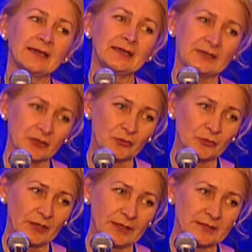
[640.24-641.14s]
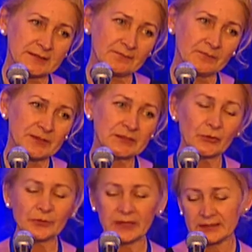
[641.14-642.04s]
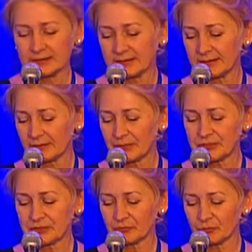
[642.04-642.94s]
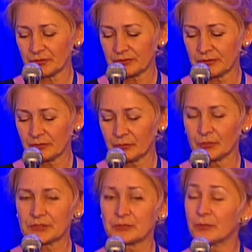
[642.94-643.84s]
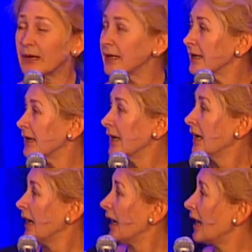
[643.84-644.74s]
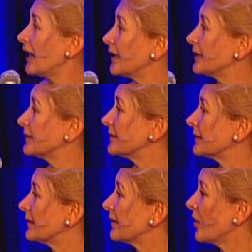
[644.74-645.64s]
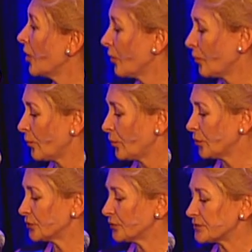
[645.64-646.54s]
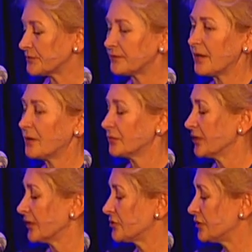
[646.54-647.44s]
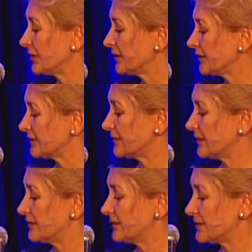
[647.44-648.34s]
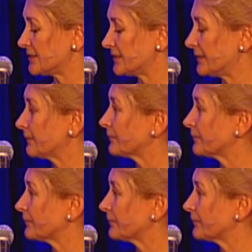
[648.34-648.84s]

it accumulates. So then the question was why? And what was found actually is that this